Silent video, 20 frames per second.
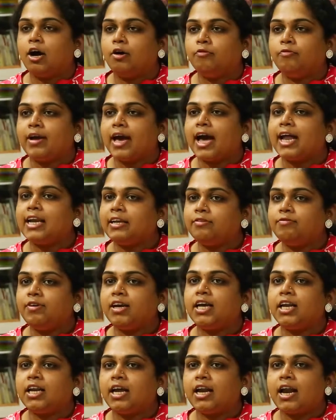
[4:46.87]
We are
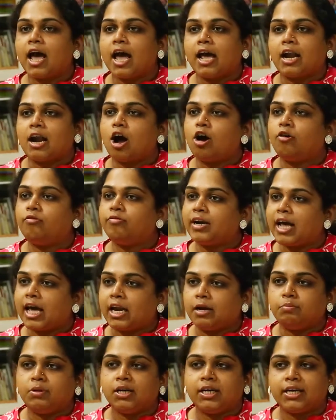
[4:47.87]
living in an era of
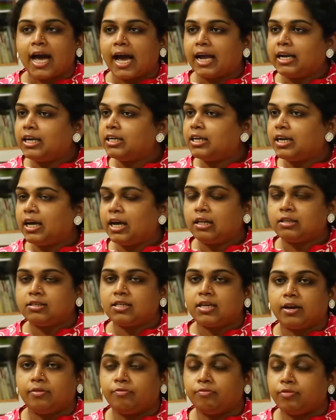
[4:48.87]
terribly tiny
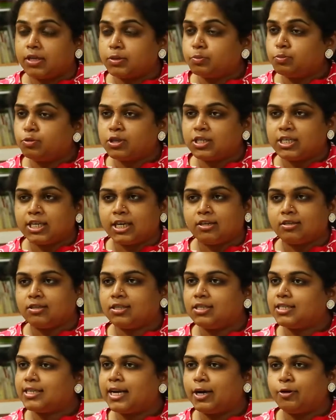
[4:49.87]
tales and Facebook
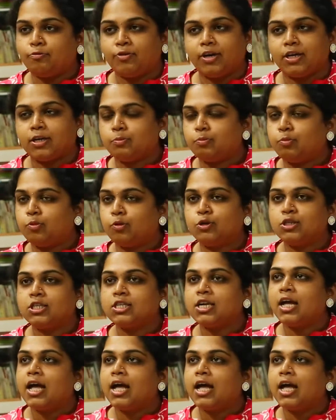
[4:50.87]
statuses and Twitter posts,